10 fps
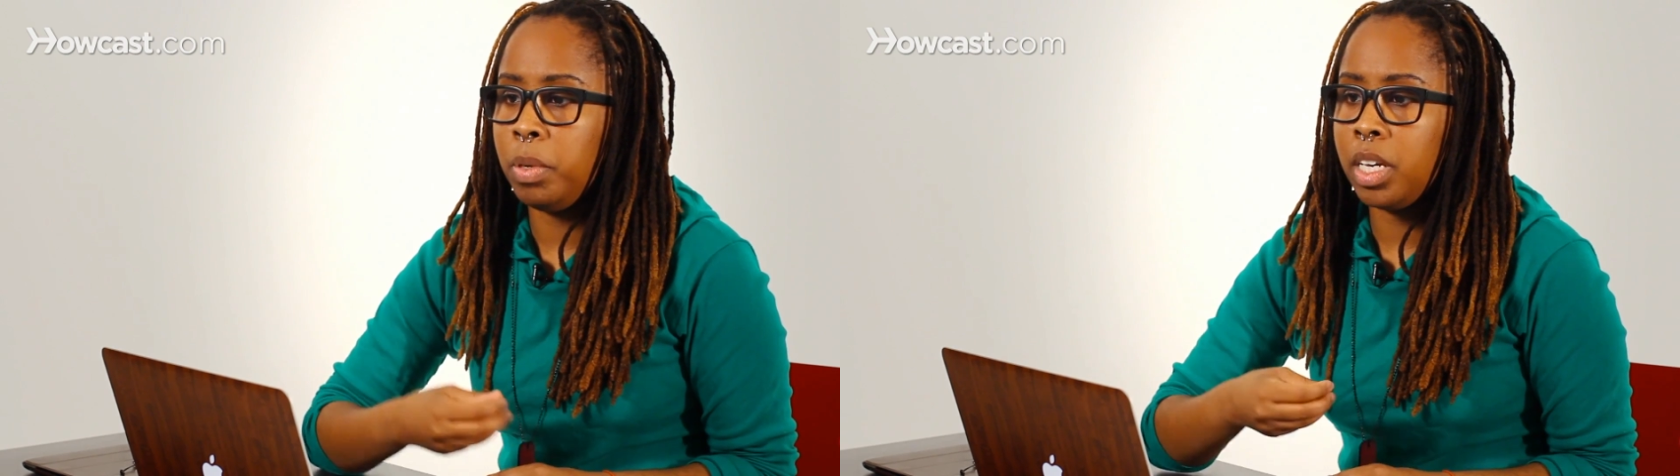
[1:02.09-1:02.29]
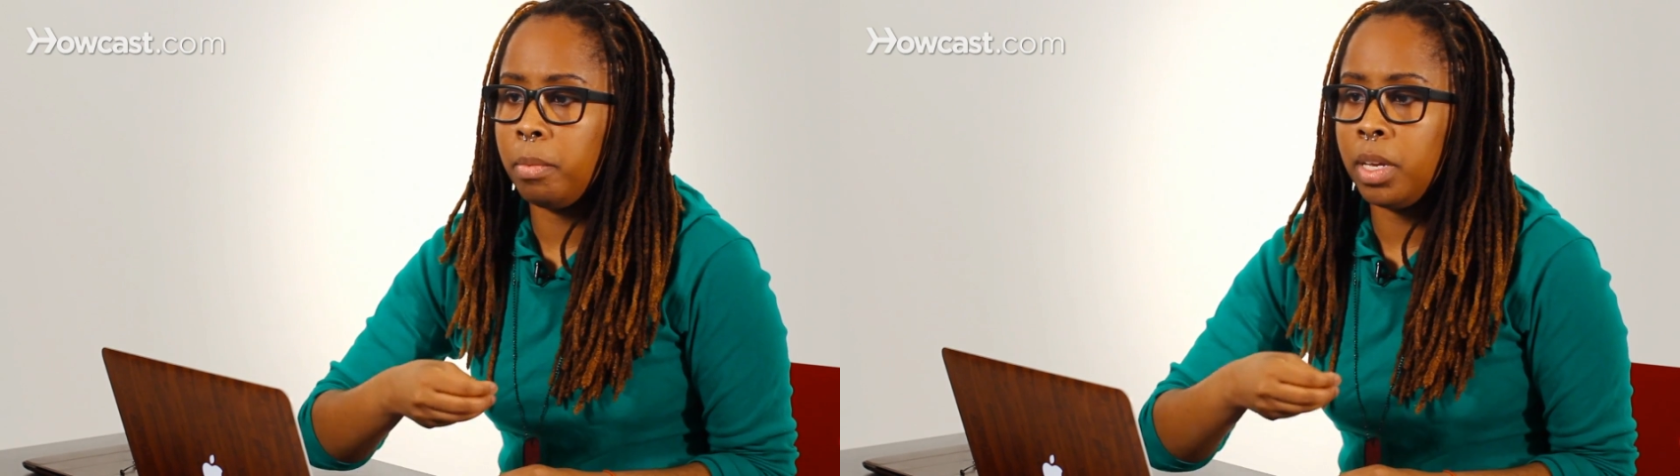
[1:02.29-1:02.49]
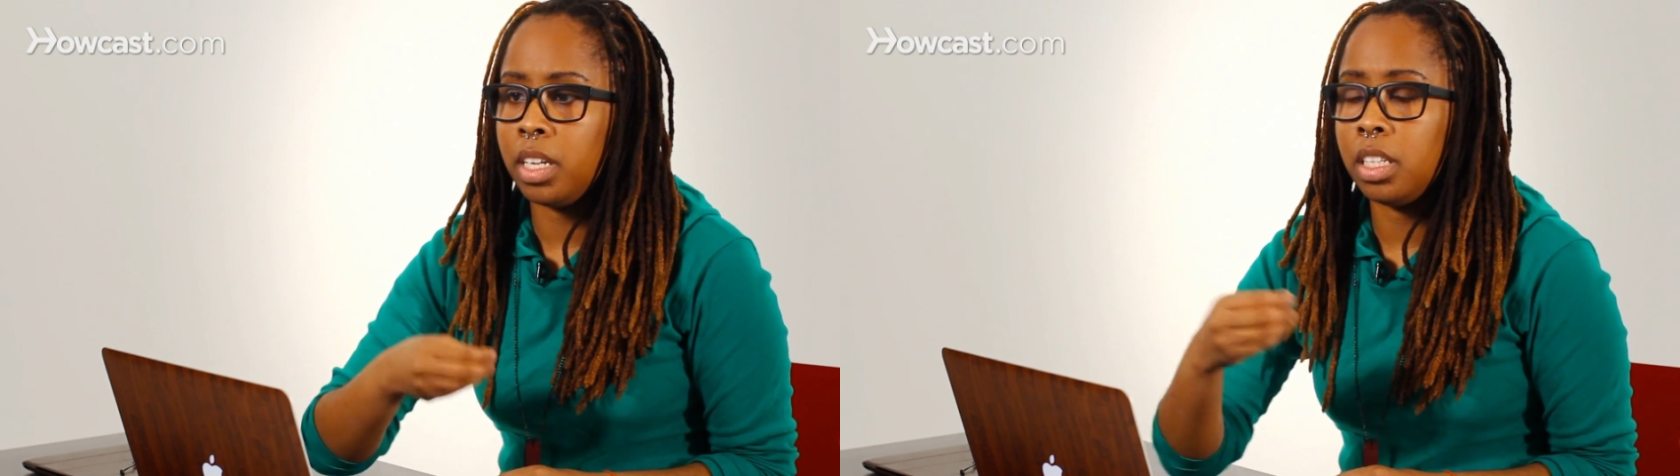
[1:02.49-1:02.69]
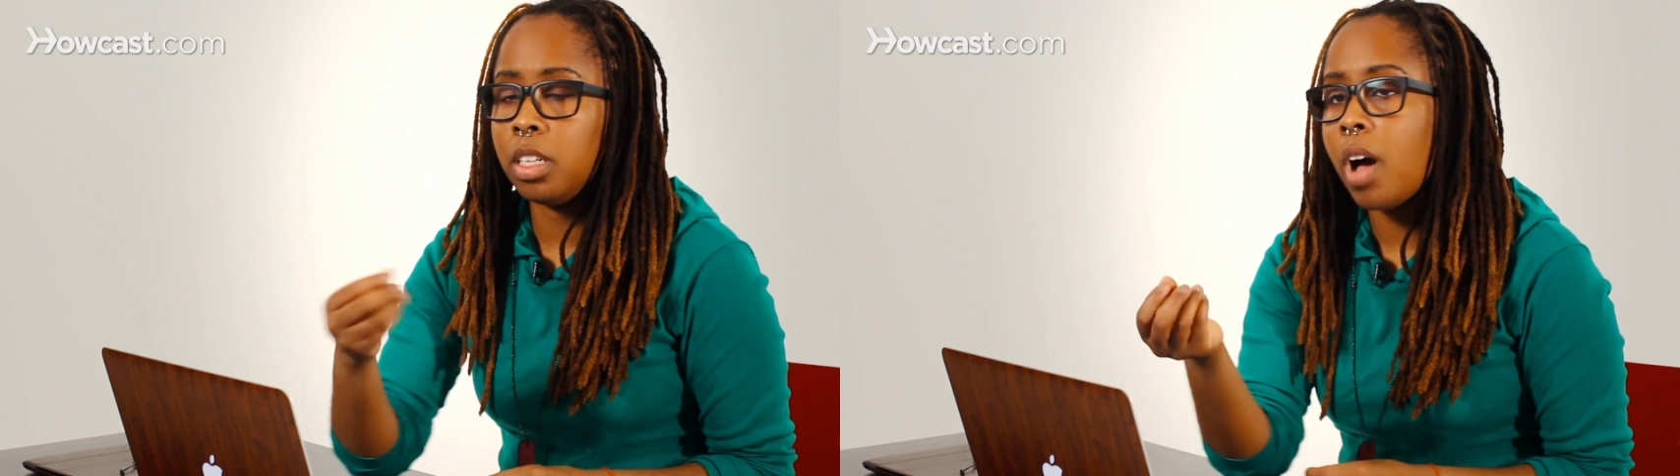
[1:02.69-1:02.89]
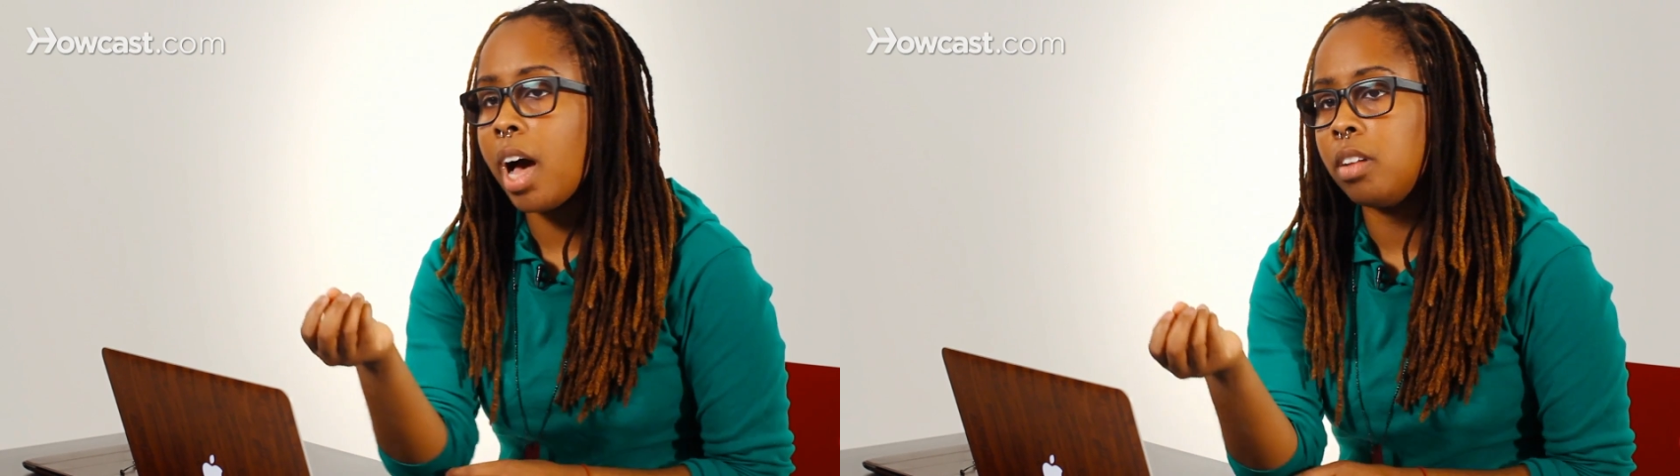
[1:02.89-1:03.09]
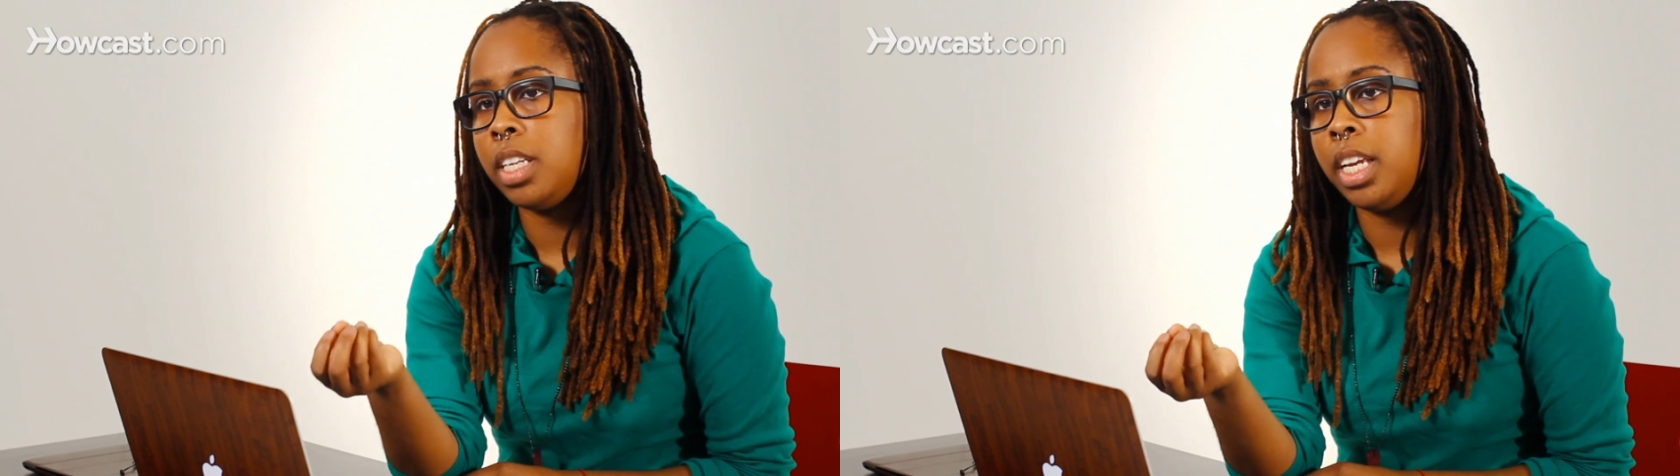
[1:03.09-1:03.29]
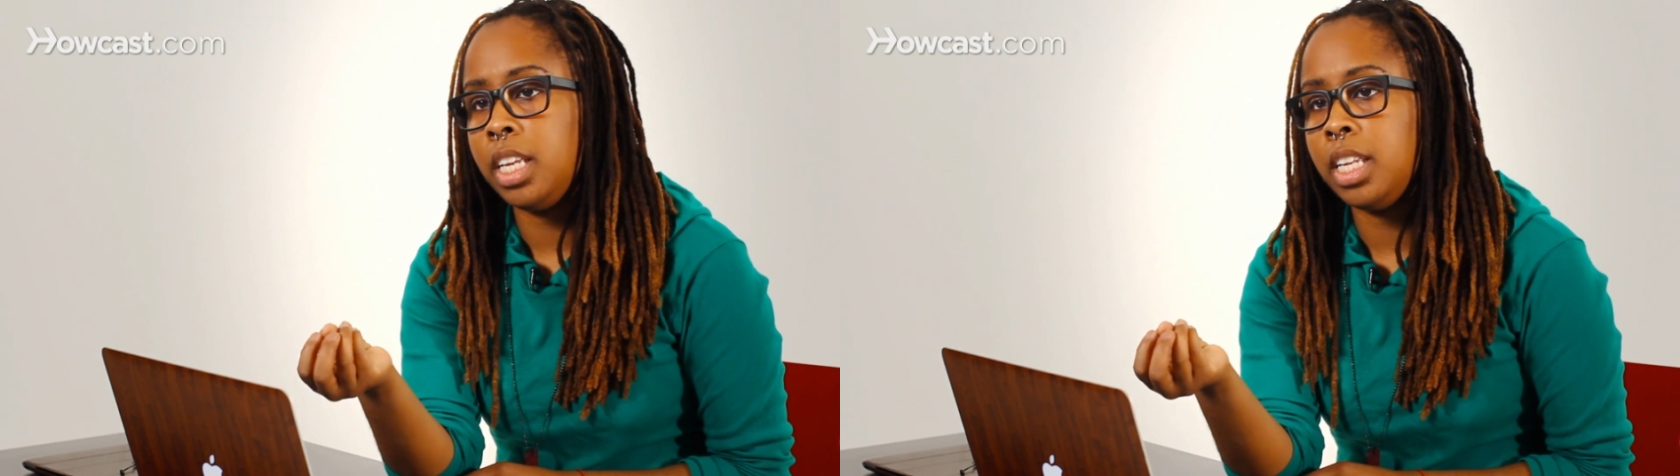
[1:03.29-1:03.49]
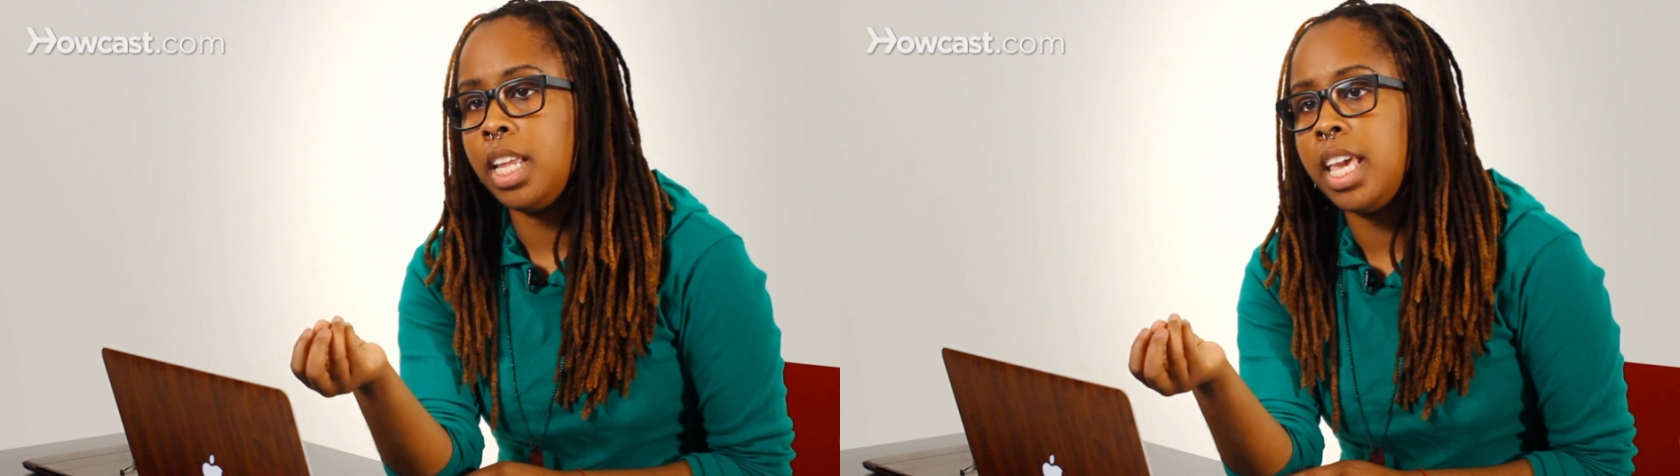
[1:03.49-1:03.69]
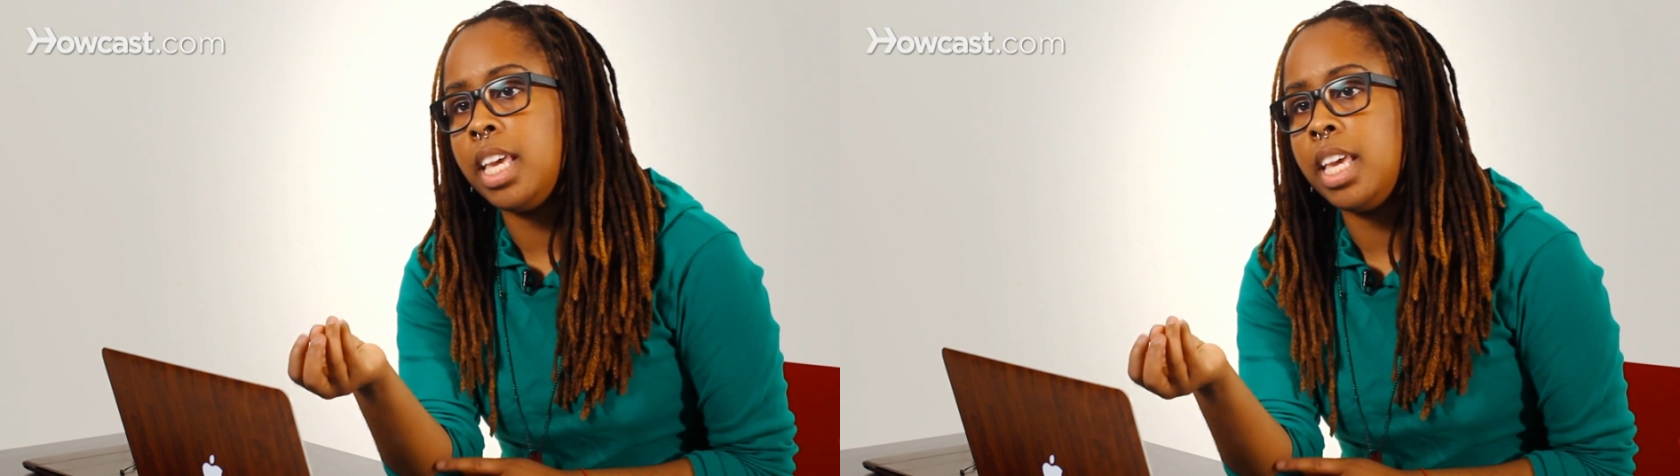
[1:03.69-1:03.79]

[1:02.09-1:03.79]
becoming a little outdated